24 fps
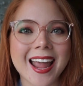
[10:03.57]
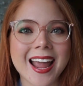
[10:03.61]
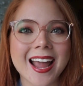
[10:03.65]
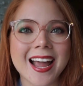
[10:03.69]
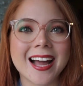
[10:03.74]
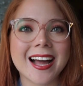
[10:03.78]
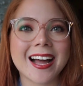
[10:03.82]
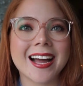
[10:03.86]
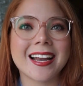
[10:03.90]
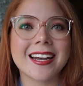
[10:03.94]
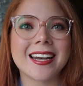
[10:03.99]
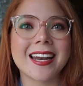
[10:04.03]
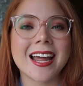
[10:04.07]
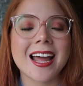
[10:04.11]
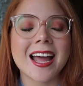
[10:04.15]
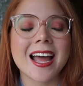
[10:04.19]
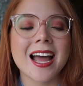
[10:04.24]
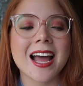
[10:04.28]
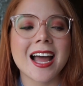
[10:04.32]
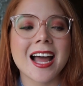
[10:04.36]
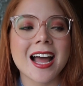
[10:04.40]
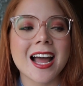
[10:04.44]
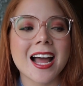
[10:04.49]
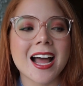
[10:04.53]
and
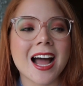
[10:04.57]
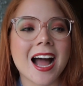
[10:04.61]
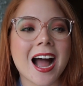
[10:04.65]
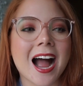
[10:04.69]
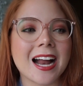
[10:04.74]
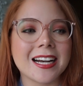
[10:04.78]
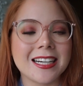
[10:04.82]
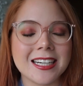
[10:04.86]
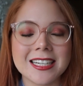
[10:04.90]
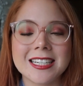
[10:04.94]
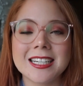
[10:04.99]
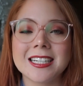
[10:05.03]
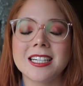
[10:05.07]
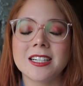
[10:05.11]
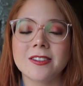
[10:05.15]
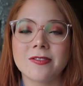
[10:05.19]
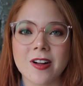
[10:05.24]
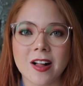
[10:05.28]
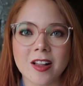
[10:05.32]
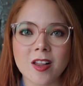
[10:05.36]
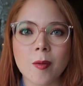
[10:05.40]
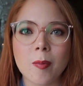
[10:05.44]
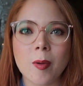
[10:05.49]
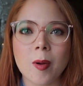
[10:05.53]
I need to
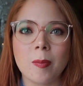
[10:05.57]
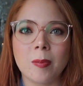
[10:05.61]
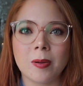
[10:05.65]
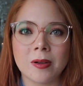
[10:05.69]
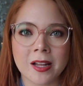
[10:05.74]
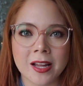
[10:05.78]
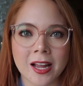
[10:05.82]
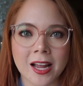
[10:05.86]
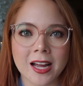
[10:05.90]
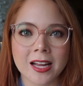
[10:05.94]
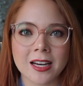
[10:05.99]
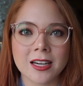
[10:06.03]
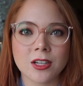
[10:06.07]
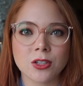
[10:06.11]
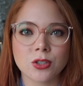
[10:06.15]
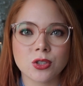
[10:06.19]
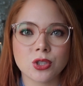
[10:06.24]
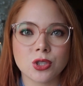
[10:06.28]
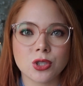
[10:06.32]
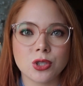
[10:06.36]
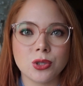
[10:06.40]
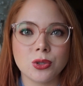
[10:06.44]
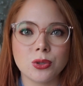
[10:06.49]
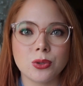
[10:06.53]
develop a plan
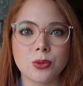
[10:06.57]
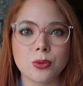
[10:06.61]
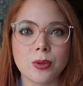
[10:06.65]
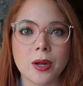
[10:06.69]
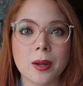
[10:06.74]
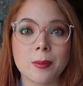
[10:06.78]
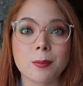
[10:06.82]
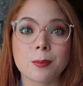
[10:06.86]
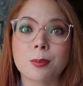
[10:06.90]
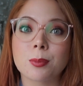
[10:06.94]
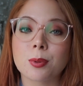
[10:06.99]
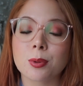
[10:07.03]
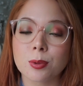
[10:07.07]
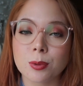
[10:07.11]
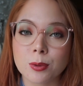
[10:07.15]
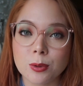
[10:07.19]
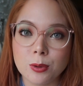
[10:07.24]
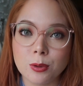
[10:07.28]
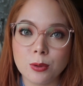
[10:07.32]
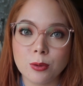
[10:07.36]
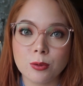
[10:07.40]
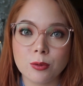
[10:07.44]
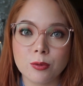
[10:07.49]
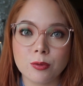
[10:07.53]
to
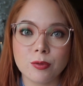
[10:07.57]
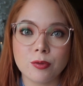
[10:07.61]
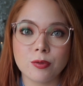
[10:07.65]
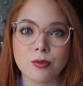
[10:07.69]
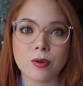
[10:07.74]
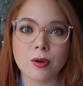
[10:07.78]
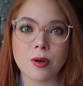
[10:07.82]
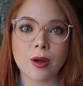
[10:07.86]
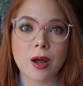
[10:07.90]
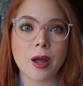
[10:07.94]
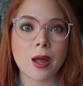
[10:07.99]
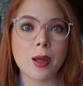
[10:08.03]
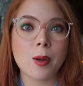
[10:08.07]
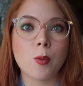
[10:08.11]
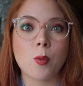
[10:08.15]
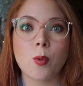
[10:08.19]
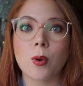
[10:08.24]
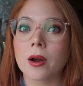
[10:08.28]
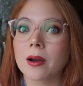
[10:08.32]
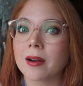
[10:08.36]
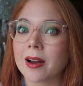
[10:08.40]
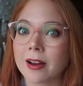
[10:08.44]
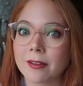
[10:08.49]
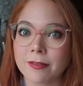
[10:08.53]
improve
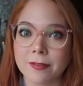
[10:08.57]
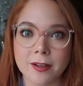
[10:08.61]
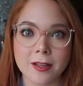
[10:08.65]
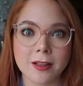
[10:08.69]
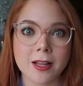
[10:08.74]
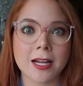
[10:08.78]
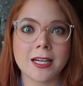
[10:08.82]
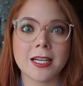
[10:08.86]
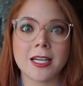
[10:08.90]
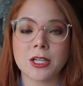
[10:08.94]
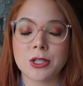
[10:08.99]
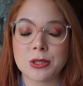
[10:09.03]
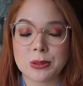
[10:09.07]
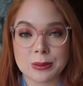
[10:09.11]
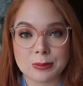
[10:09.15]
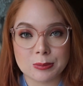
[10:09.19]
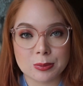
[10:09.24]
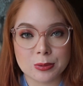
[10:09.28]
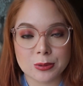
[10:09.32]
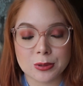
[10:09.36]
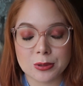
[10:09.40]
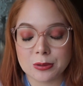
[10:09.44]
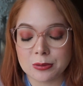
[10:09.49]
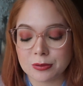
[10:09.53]
where I feel I need to
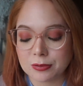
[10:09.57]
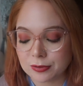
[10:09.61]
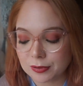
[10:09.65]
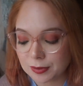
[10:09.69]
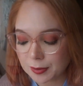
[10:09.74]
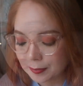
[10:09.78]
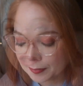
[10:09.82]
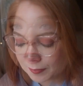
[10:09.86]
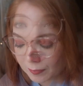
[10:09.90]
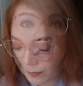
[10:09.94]
improve.